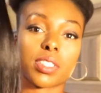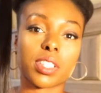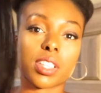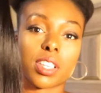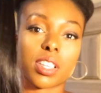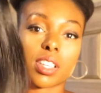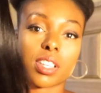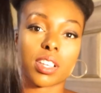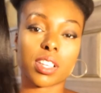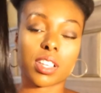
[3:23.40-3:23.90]

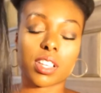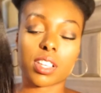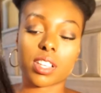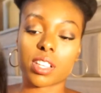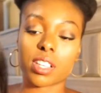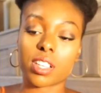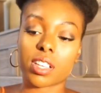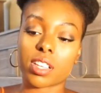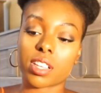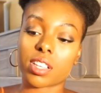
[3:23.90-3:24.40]

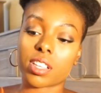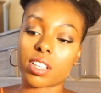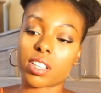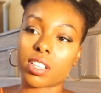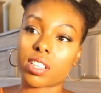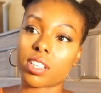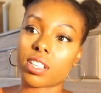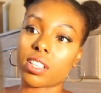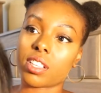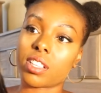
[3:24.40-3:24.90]

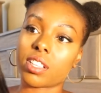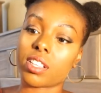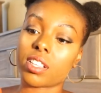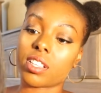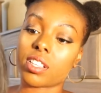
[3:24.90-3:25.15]
Nobody speaks.